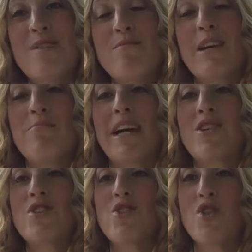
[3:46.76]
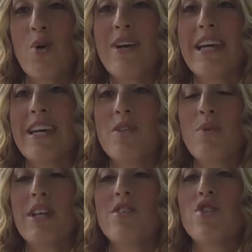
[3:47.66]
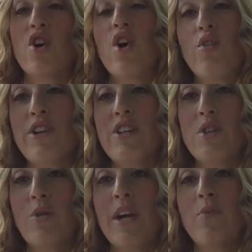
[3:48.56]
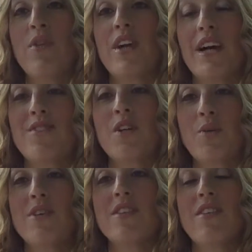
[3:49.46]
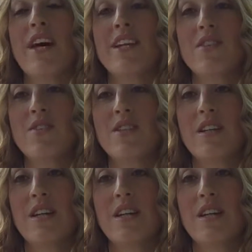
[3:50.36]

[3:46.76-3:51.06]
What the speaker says: We can be actually showing kids what it is they're already doing and what the consequence of that is.